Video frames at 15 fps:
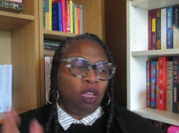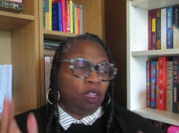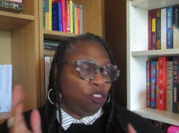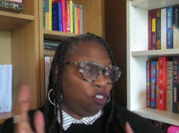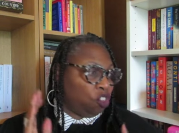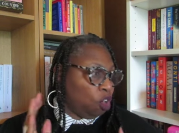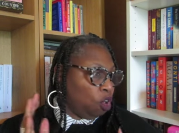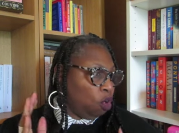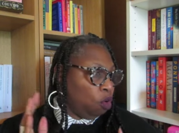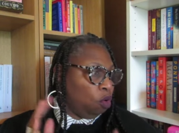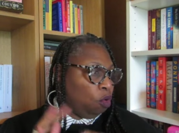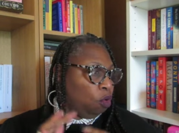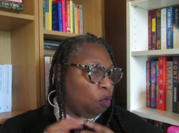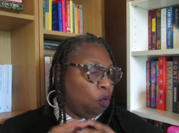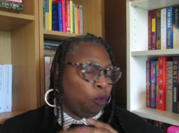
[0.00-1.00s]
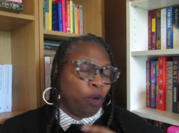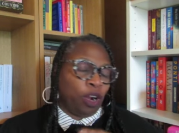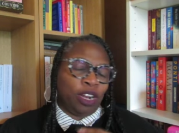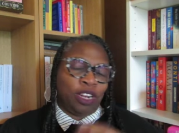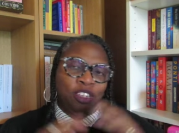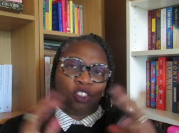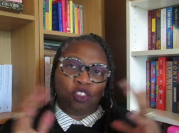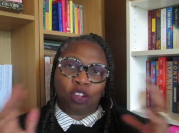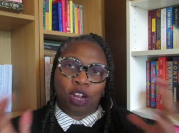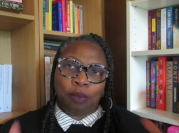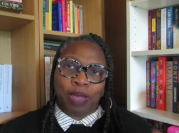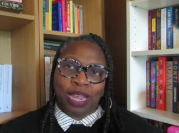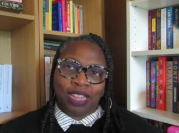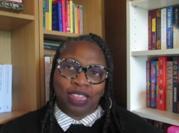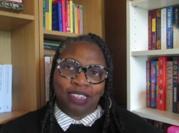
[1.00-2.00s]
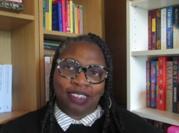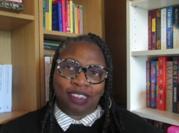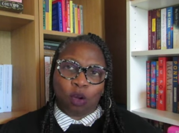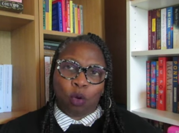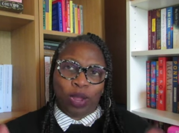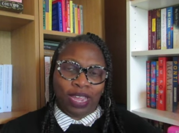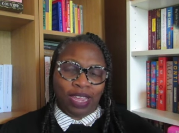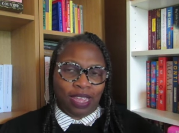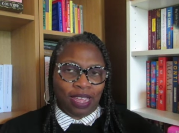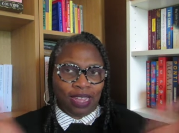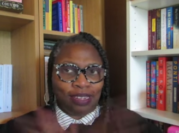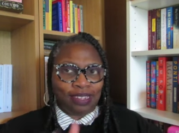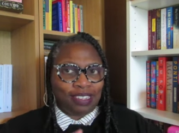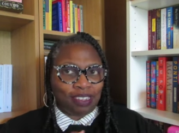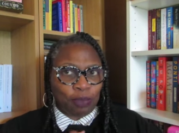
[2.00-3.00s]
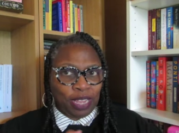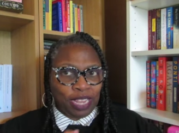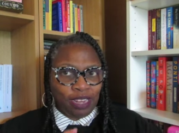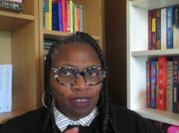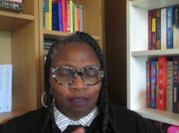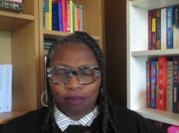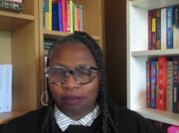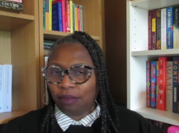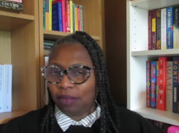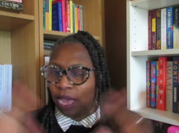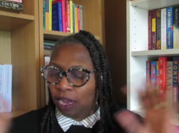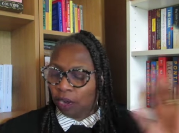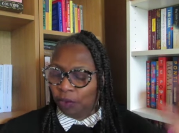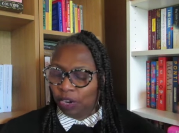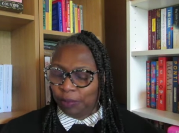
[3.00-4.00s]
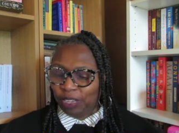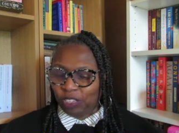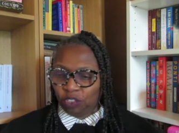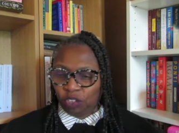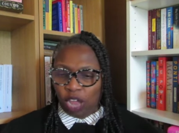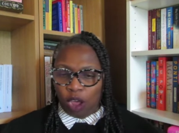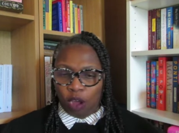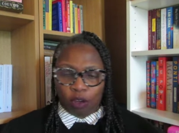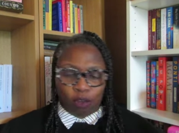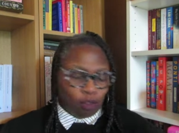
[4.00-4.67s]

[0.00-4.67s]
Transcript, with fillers: So we're going to just try to make this quick and sweet. I don't want to be too long.